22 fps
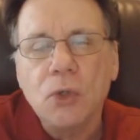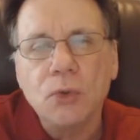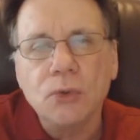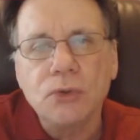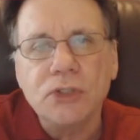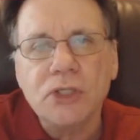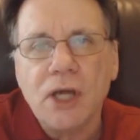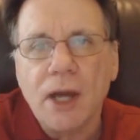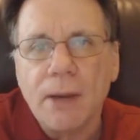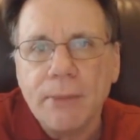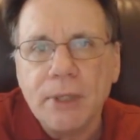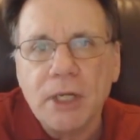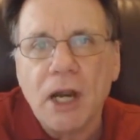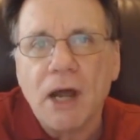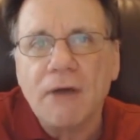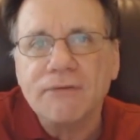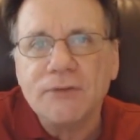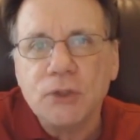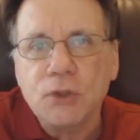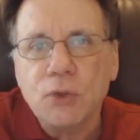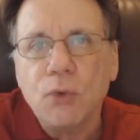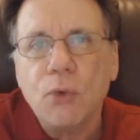who's coming
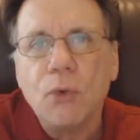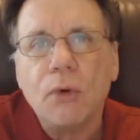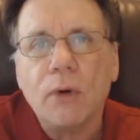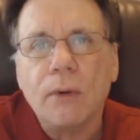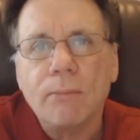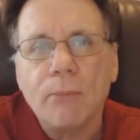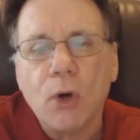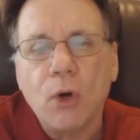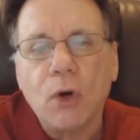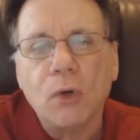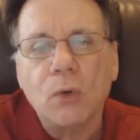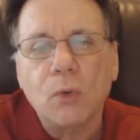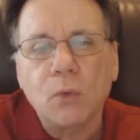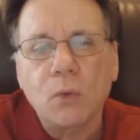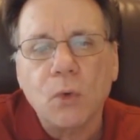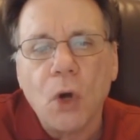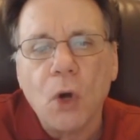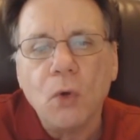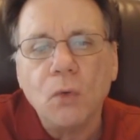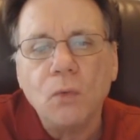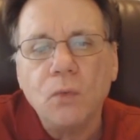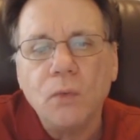off 2 or more
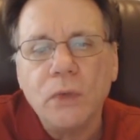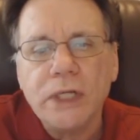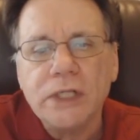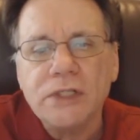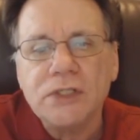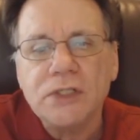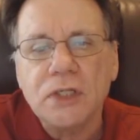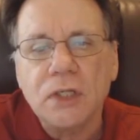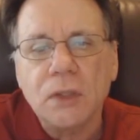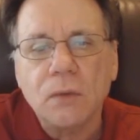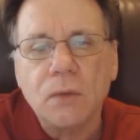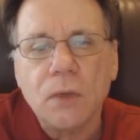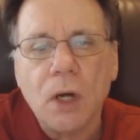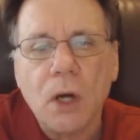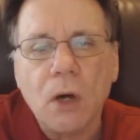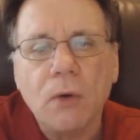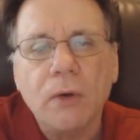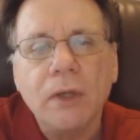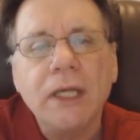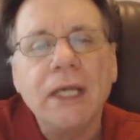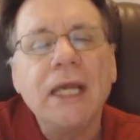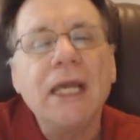road wins in a
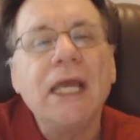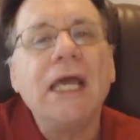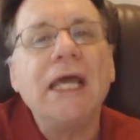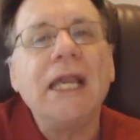row,